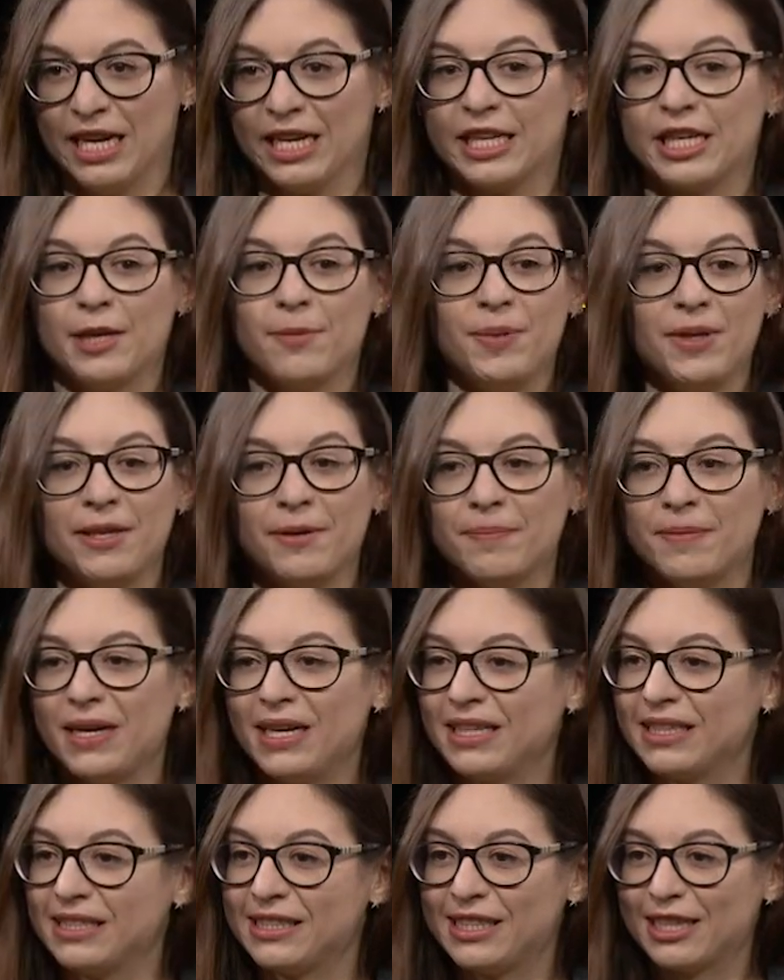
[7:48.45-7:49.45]
keeping in
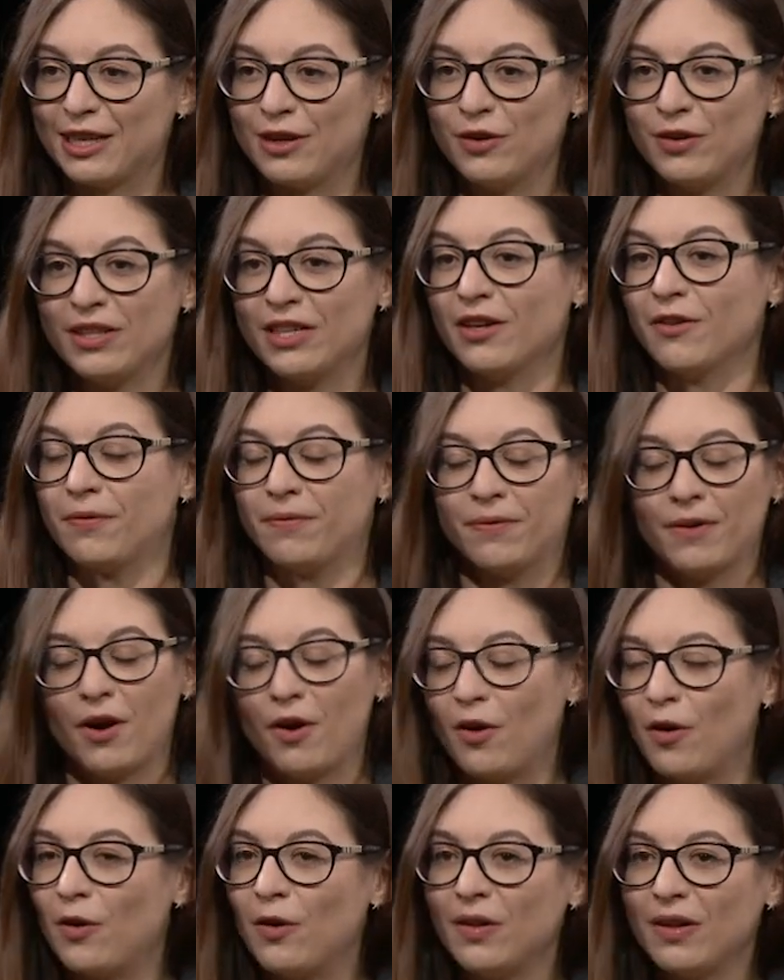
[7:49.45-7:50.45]
mind the security of
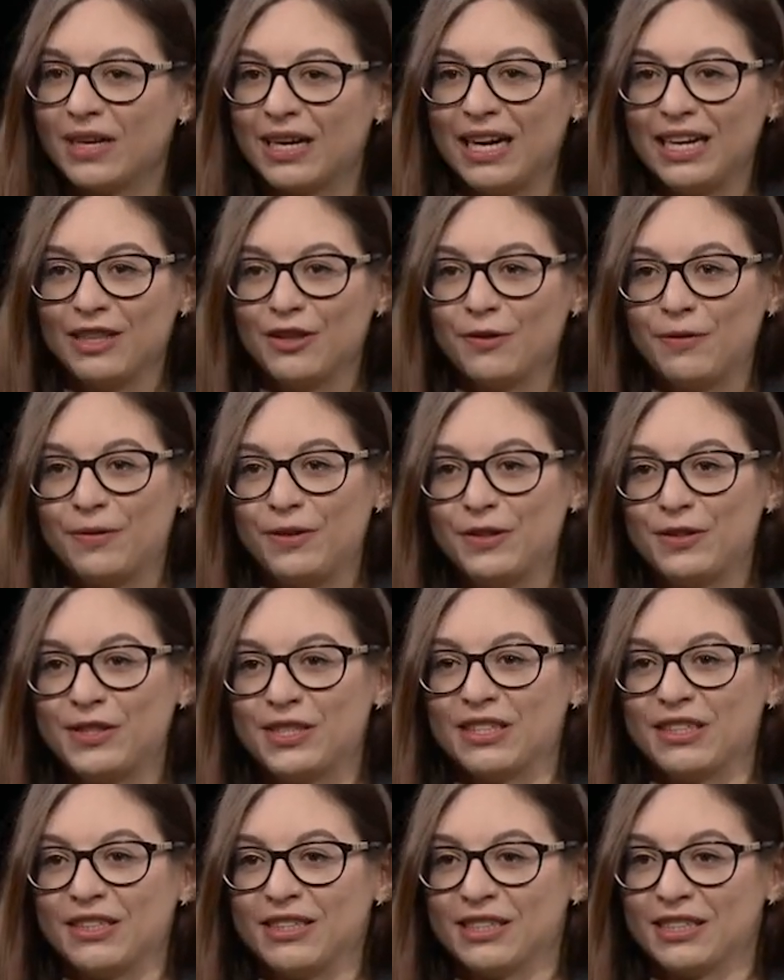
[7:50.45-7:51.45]
all kinds of
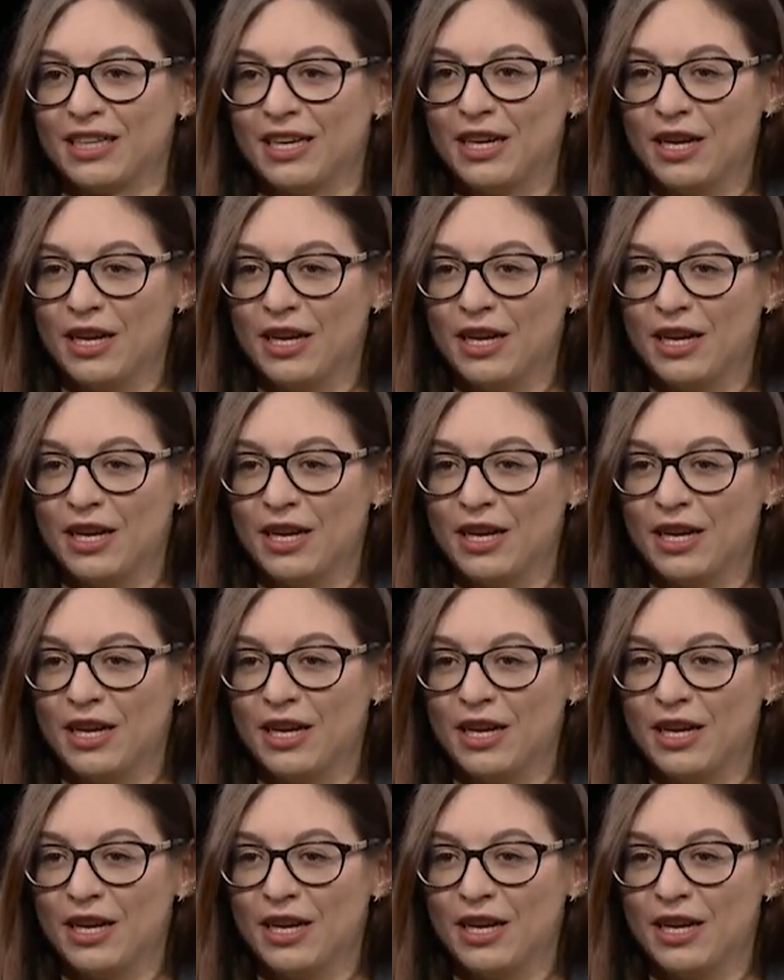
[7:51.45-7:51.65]
users,